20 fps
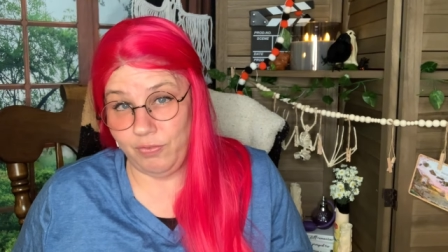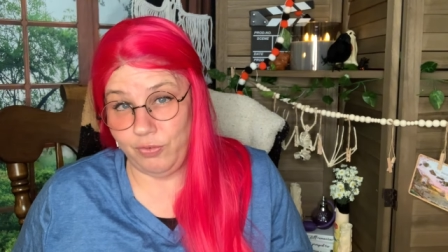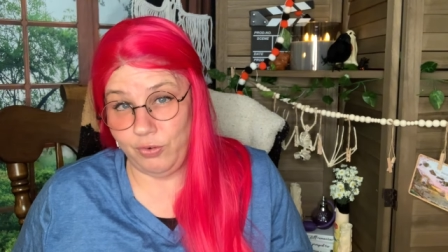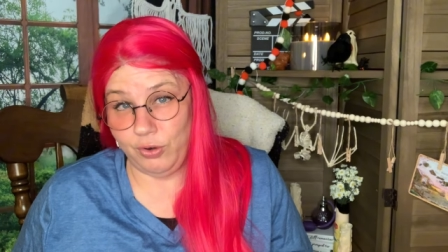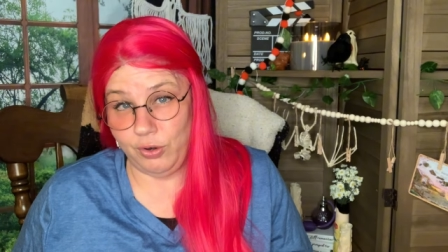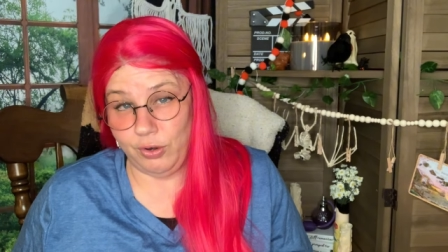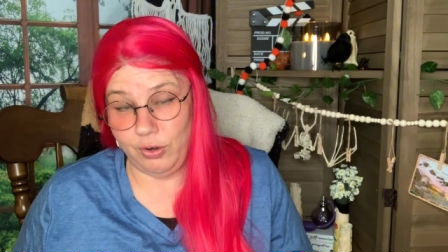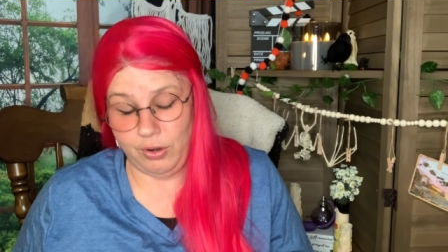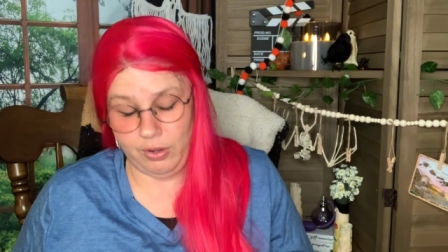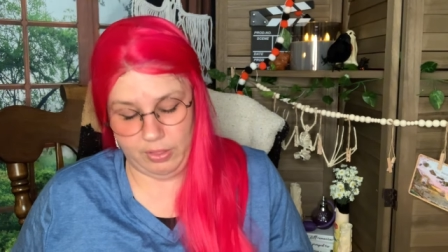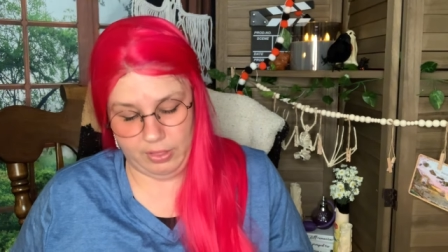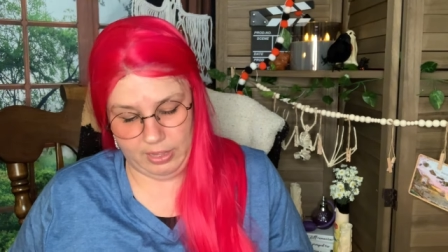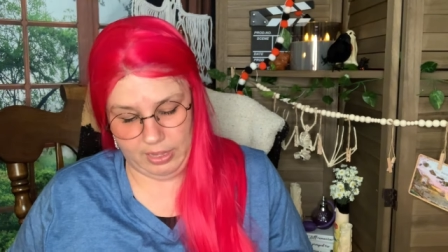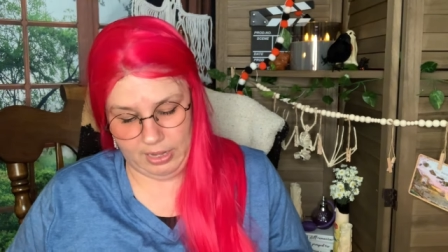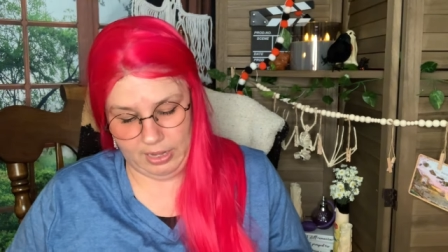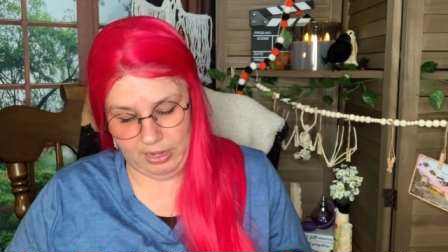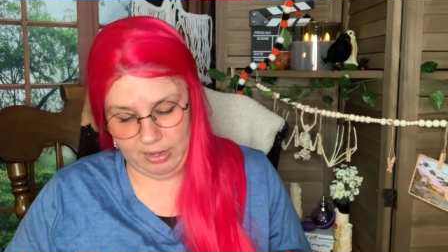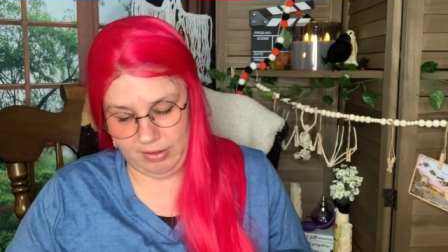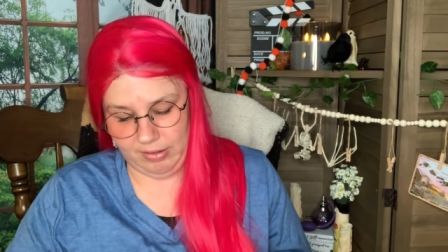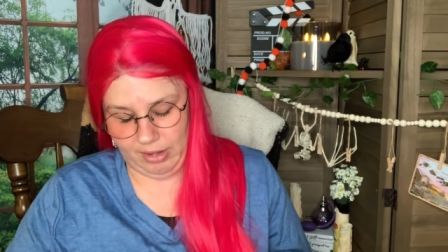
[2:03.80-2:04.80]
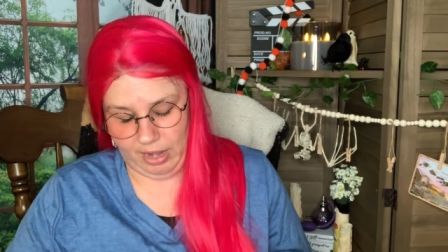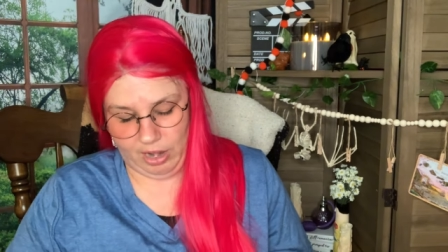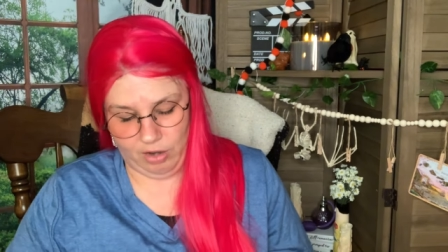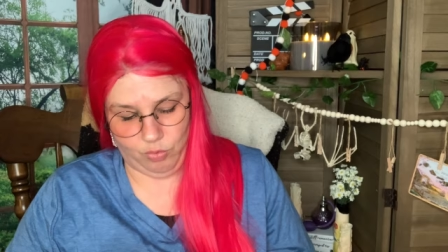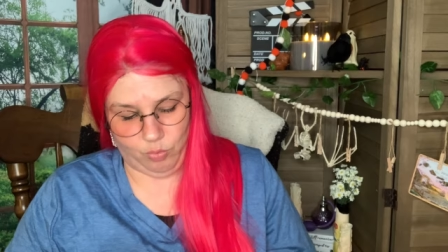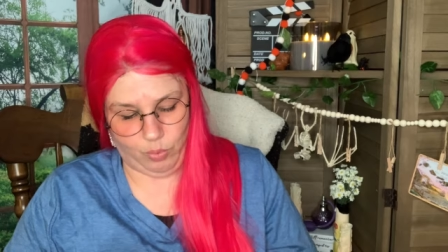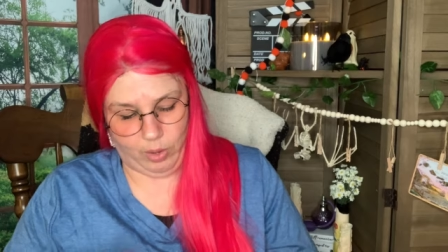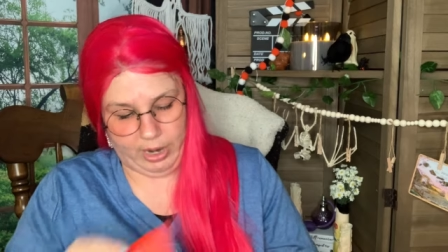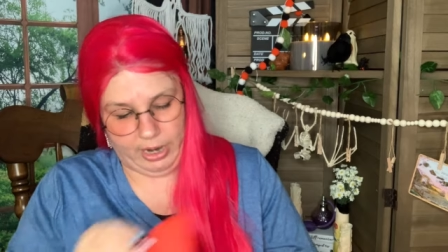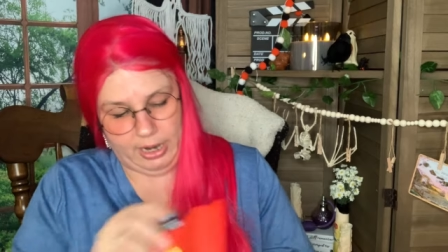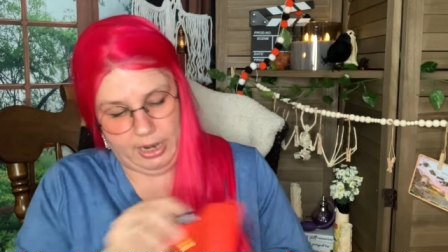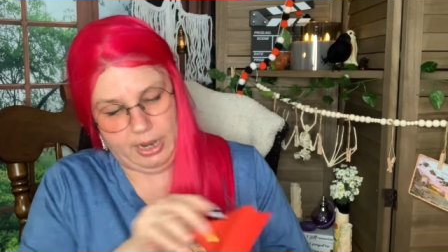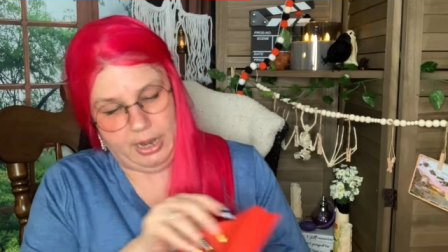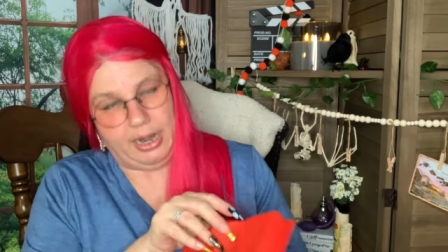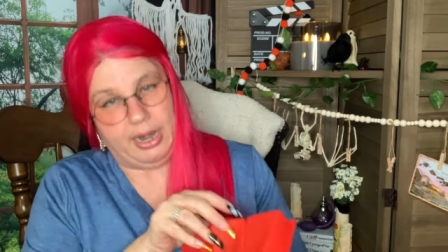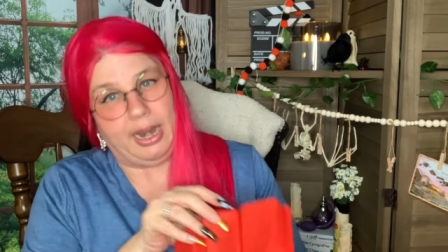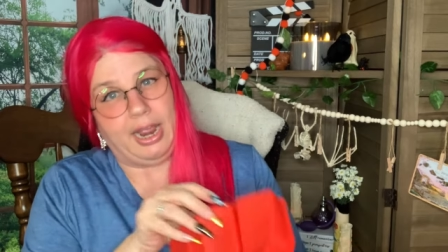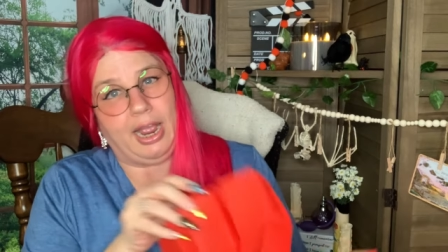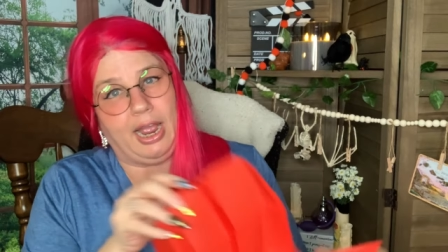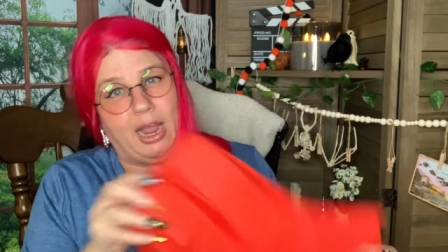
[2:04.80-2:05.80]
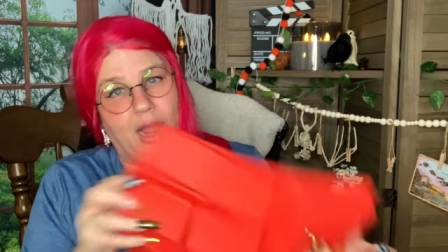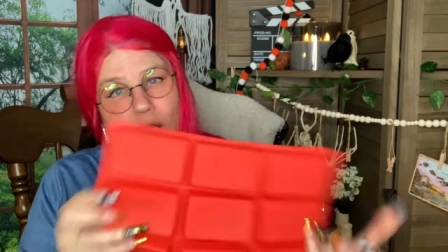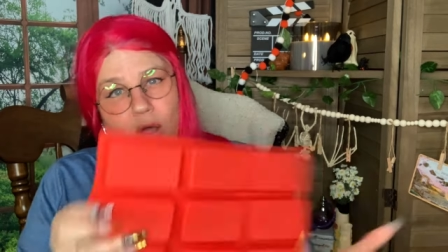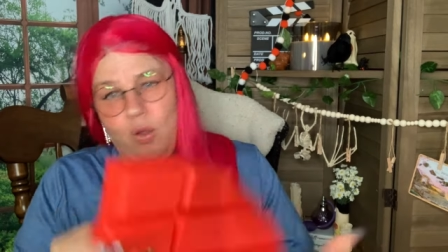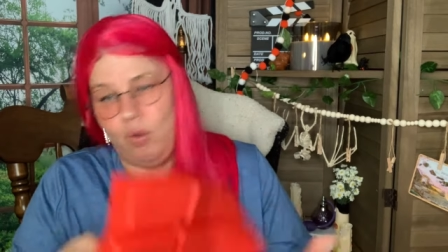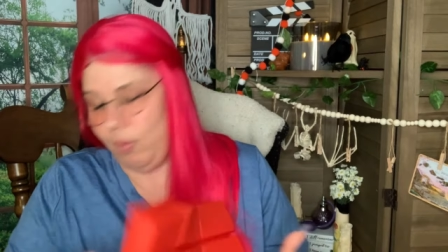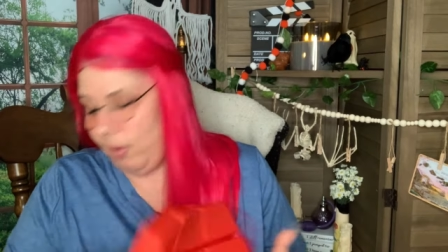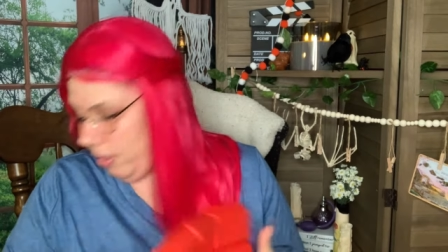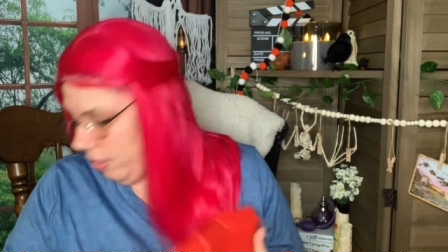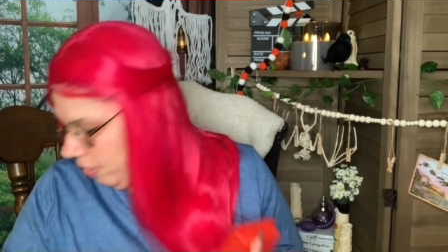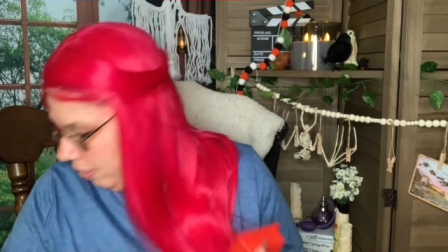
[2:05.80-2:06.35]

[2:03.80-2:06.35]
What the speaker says: for these, and right now